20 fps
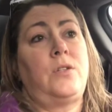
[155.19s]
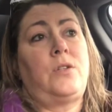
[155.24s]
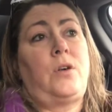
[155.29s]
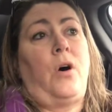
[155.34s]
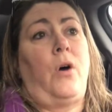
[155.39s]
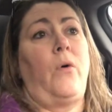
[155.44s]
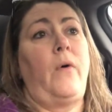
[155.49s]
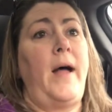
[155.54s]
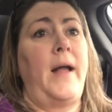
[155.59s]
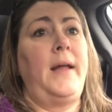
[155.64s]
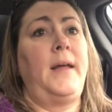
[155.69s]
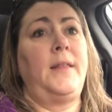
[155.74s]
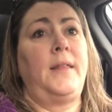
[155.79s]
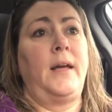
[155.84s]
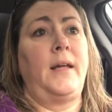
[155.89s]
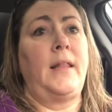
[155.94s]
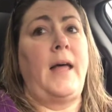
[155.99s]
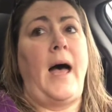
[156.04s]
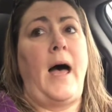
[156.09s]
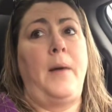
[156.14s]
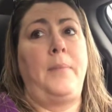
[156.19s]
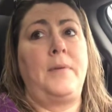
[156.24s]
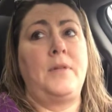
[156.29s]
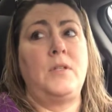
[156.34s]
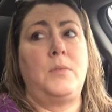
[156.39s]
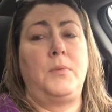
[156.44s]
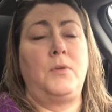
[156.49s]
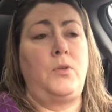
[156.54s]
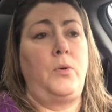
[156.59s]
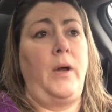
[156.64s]
So anything that
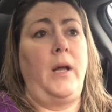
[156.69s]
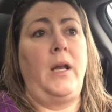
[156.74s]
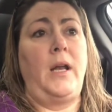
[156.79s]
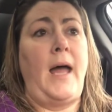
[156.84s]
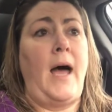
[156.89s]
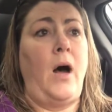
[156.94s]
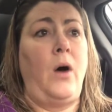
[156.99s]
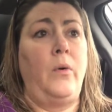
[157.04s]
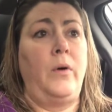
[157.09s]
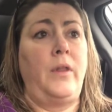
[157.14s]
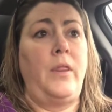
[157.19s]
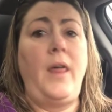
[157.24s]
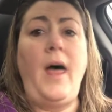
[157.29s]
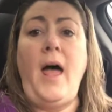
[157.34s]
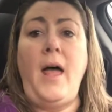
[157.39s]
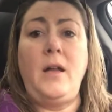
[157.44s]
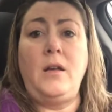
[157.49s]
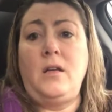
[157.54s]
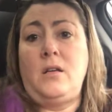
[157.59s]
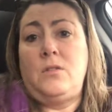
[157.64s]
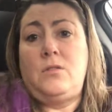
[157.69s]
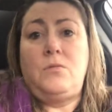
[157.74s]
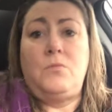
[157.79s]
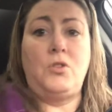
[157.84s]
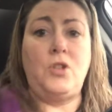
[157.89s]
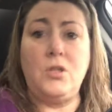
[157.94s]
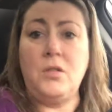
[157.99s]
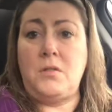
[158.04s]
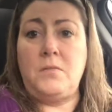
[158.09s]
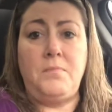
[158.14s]
happens between now and then is
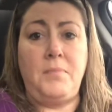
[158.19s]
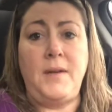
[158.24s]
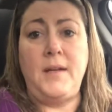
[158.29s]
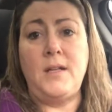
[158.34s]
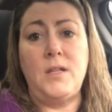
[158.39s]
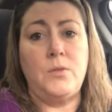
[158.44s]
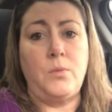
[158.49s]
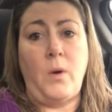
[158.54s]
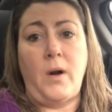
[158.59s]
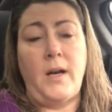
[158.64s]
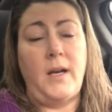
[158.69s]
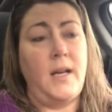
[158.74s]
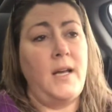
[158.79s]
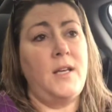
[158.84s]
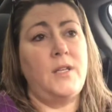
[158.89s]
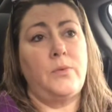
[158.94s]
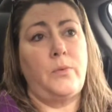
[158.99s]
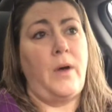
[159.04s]
just, it is what it is.